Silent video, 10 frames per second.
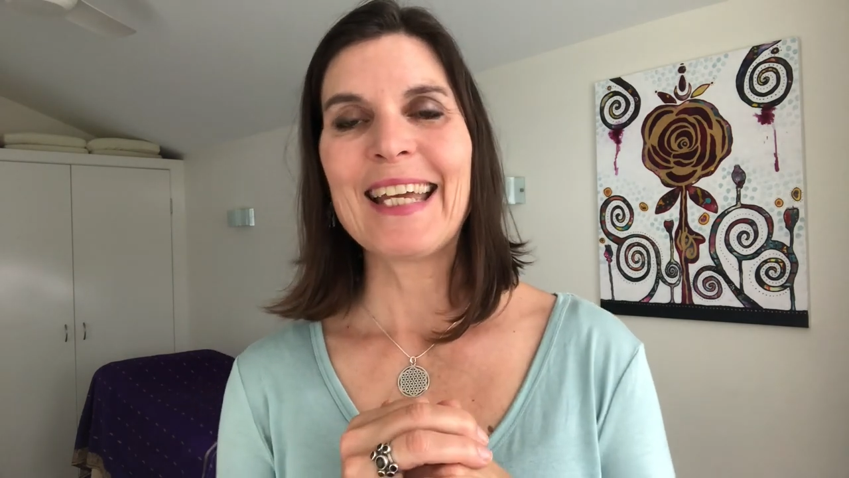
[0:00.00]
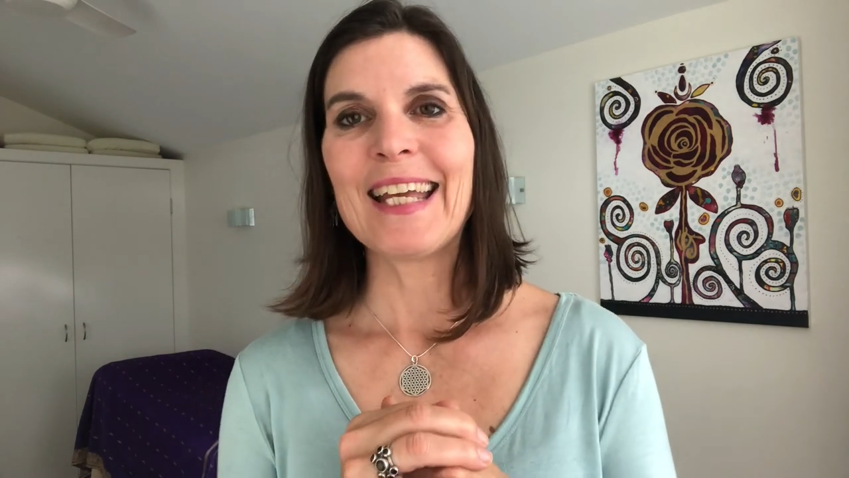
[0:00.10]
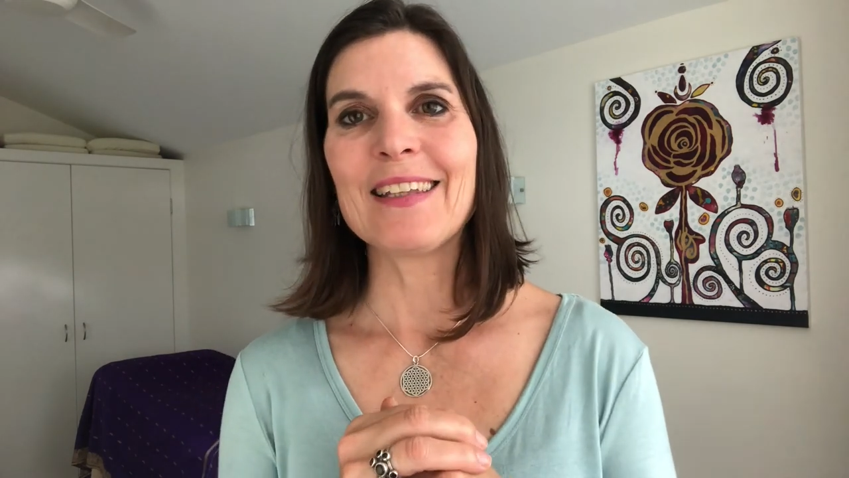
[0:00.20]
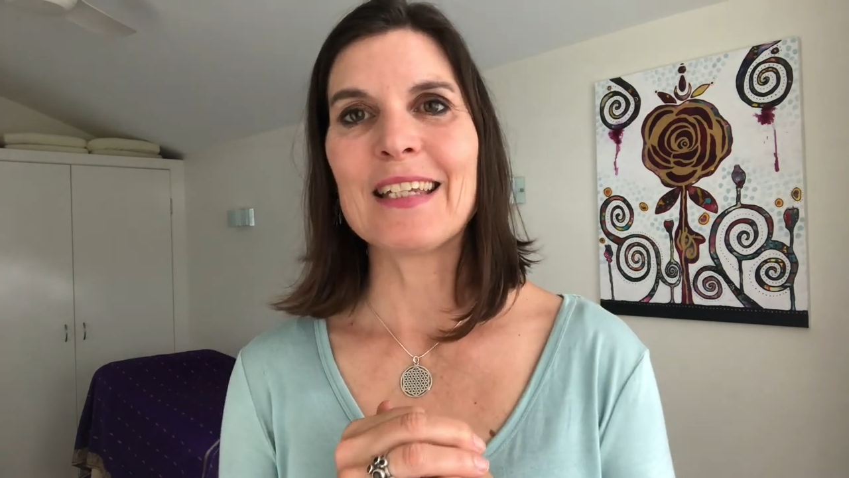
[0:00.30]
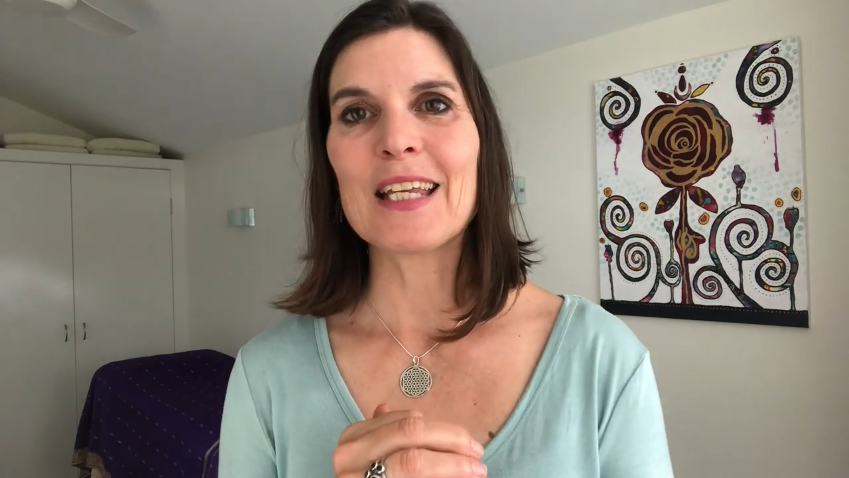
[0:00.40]

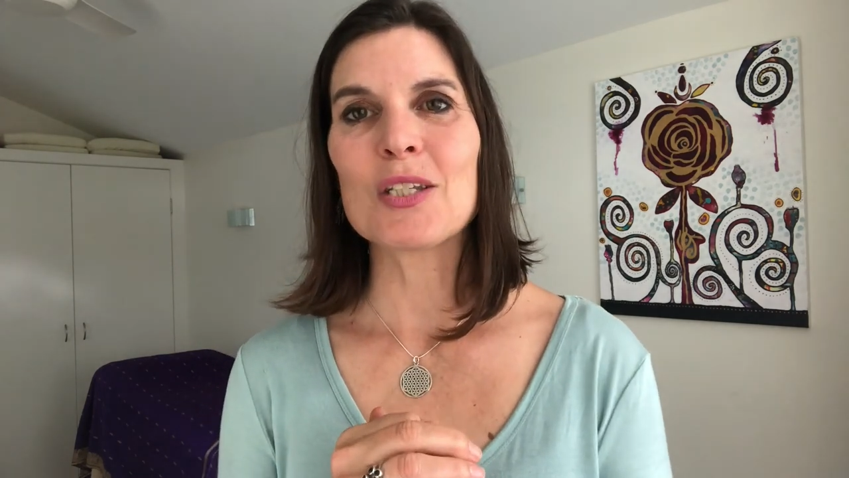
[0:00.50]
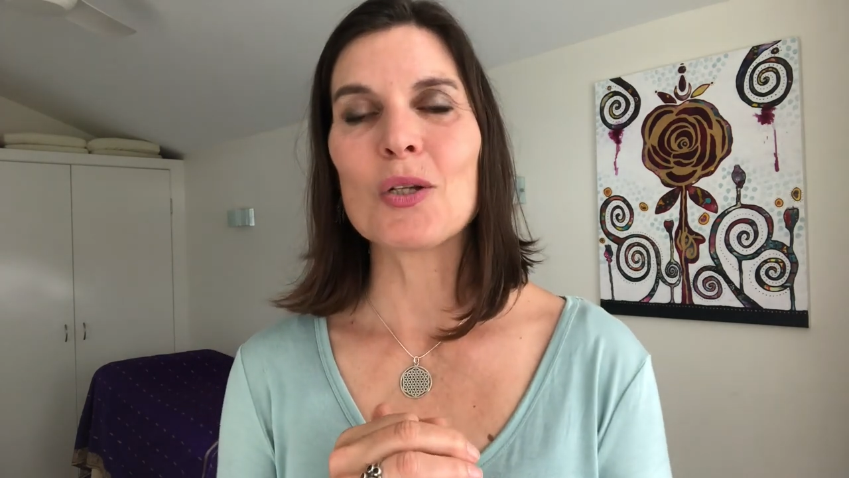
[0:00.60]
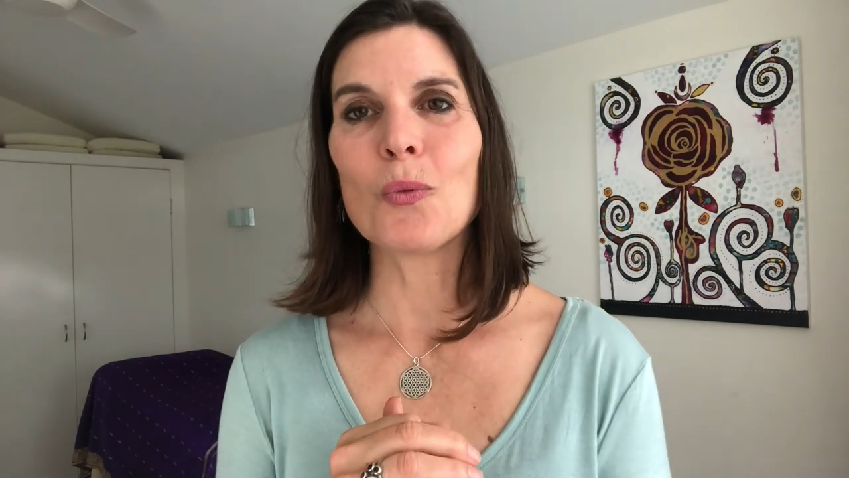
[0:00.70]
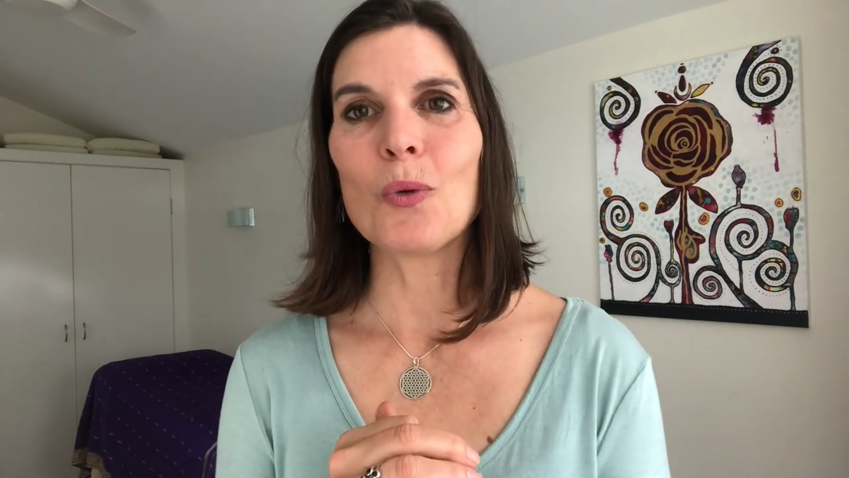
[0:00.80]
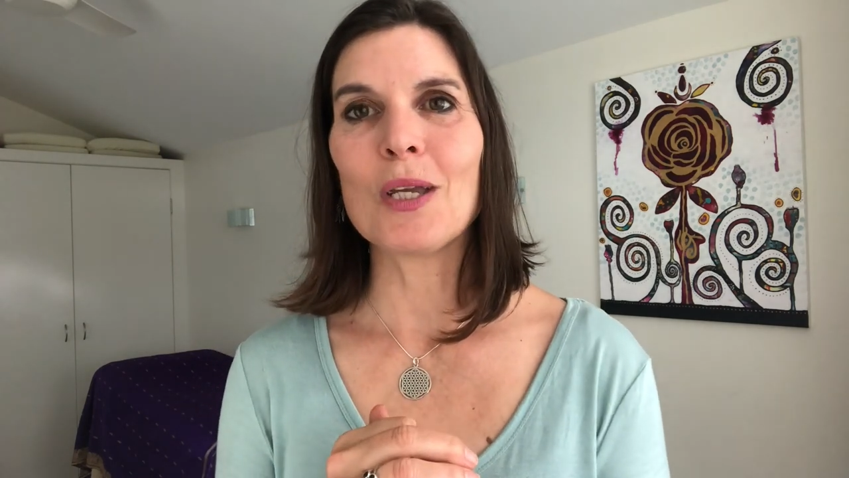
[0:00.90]
in the next
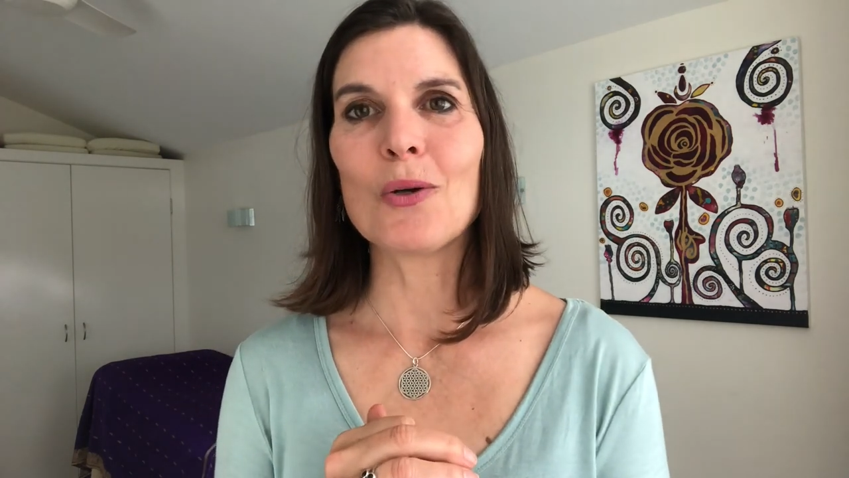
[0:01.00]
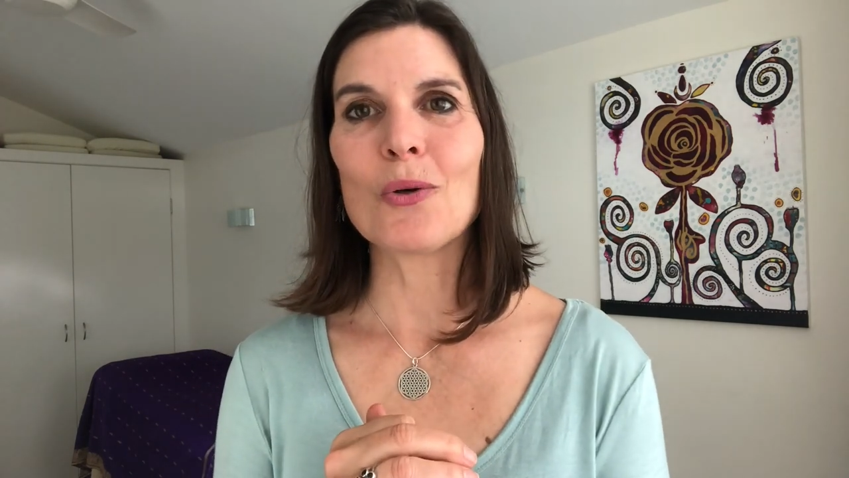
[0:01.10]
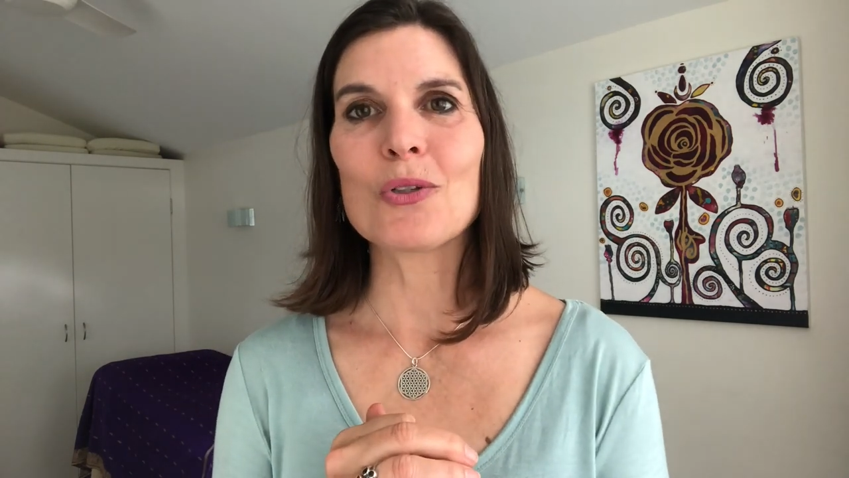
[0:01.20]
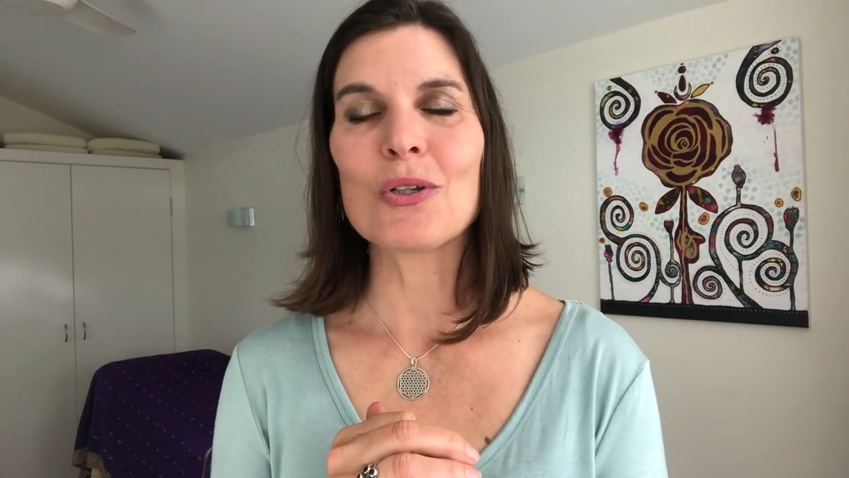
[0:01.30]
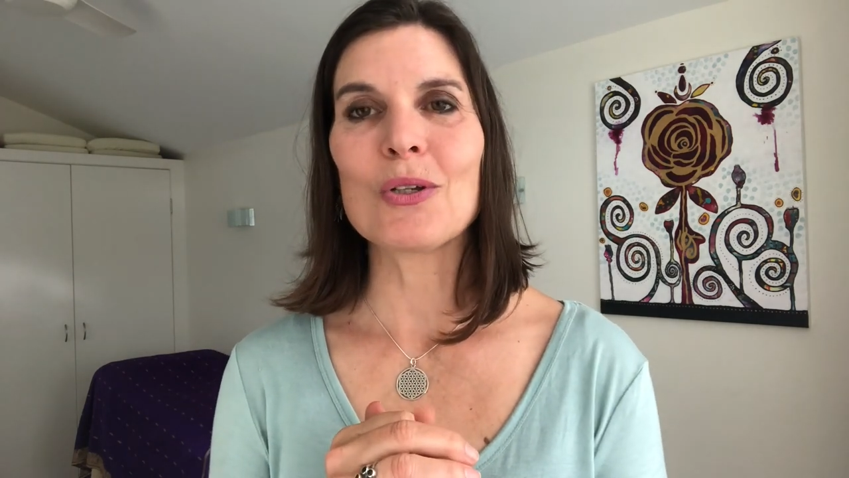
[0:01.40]
week
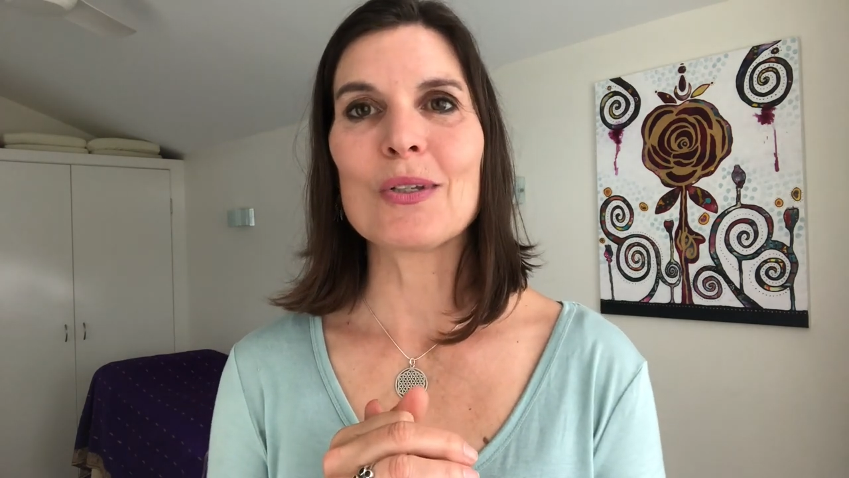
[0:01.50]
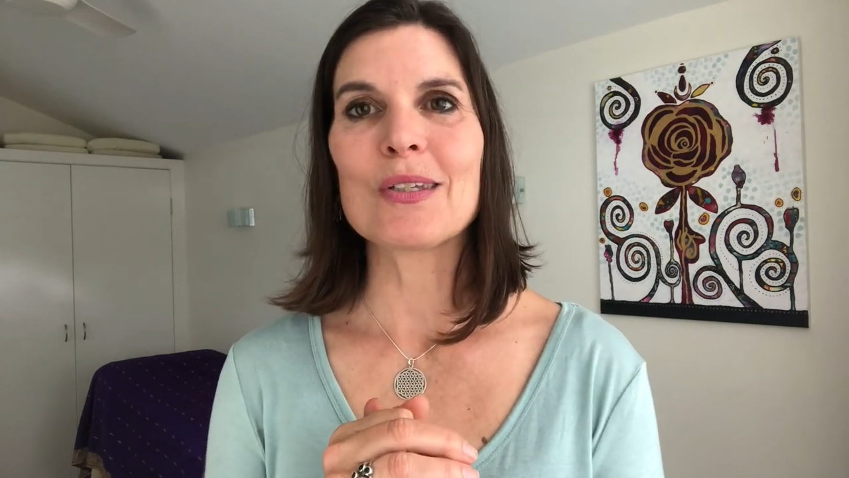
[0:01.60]
or two.